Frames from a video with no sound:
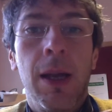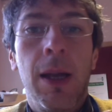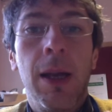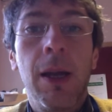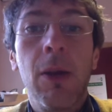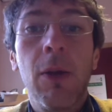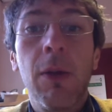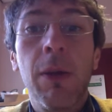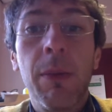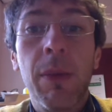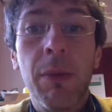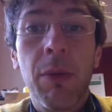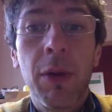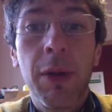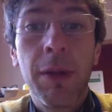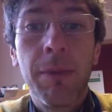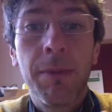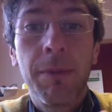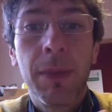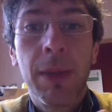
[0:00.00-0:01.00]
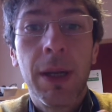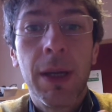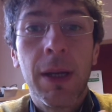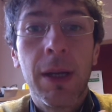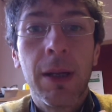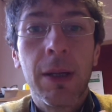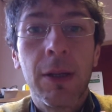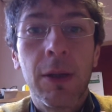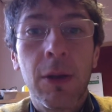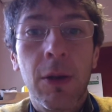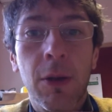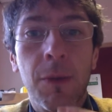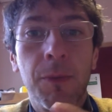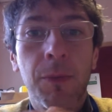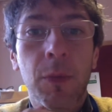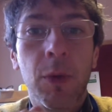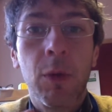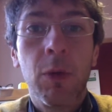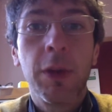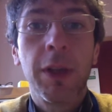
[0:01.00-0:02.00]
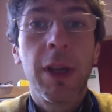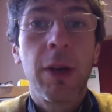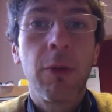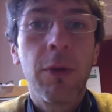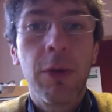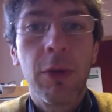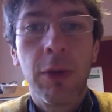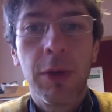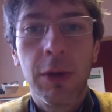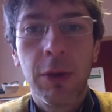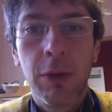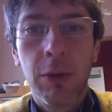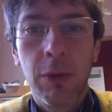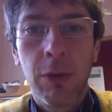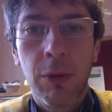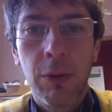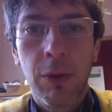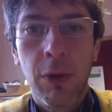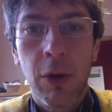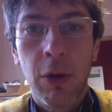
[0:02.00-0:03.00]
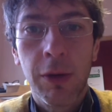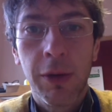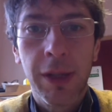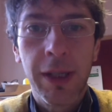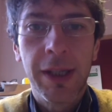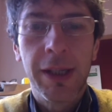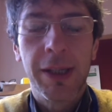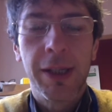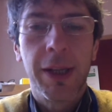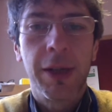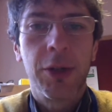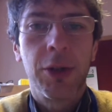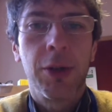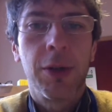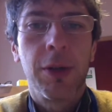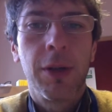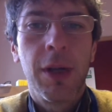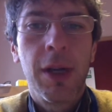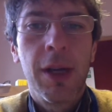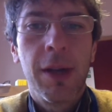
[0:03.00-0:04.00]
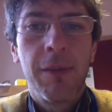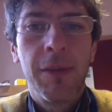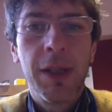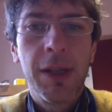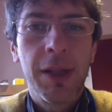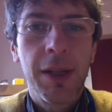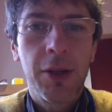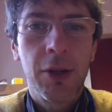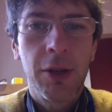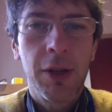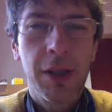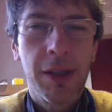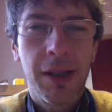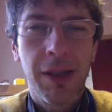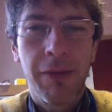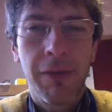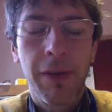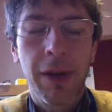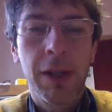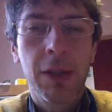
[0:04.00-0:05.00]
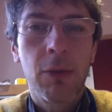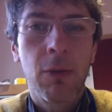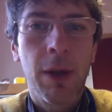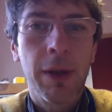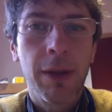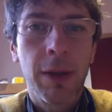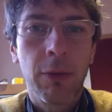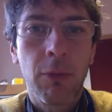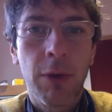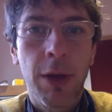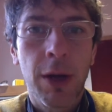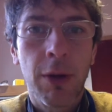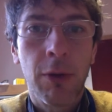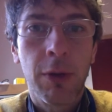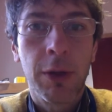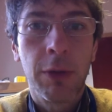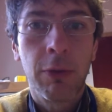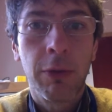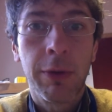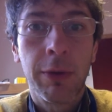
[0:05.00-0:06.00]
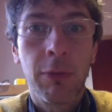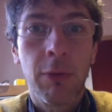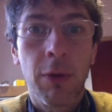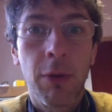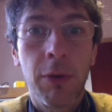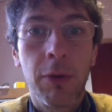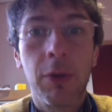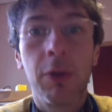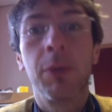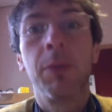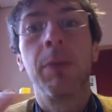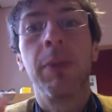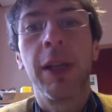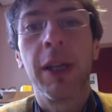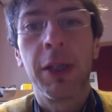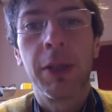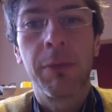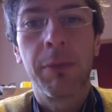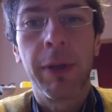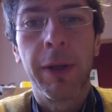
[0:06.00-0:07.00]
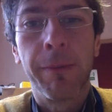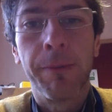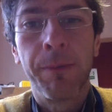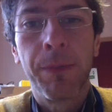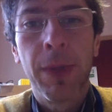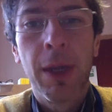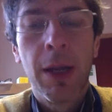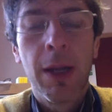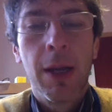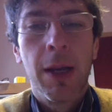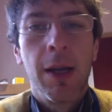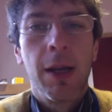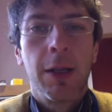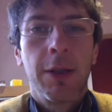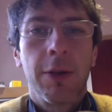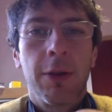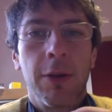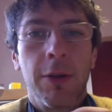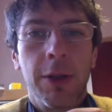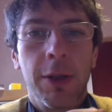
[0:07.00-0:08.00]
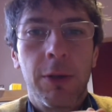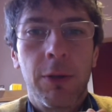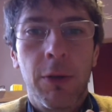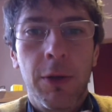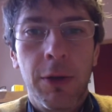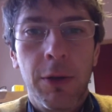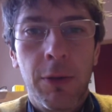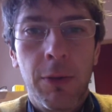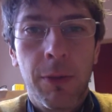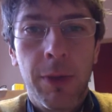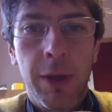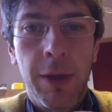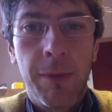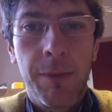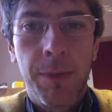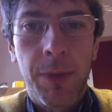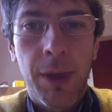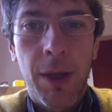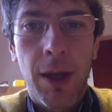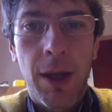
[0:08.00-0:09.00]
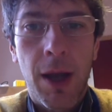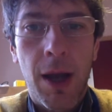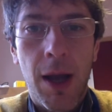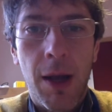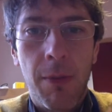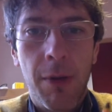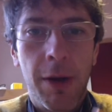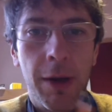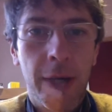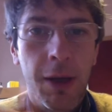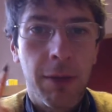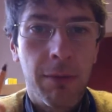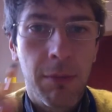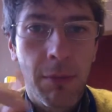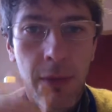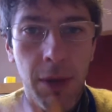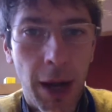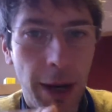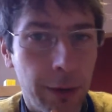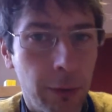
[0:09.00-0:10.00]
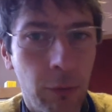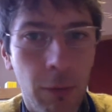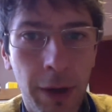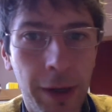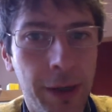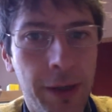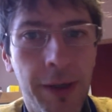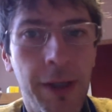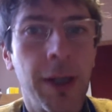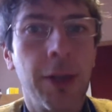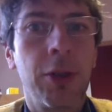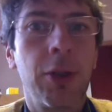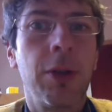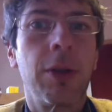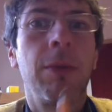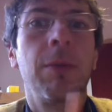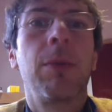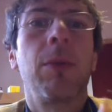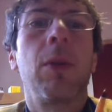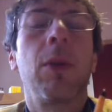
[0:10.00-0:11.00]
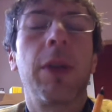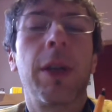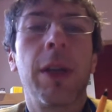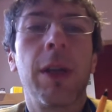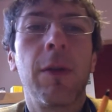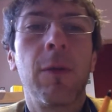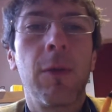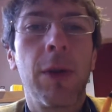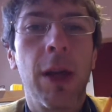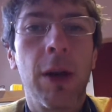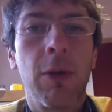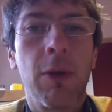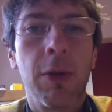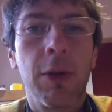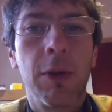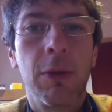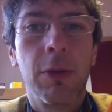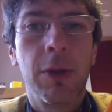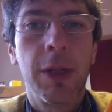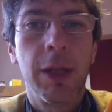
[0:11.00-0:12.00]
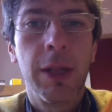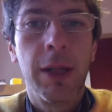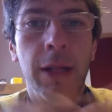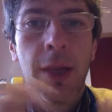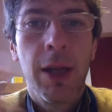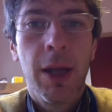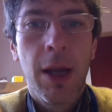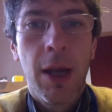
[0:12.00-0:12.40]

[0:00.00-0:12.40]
Hello everybody. So what are we going to do on this session? This session is the first one that we are going to introduce PHP. So it's going to be a very lightweight session. Okay, we are going to see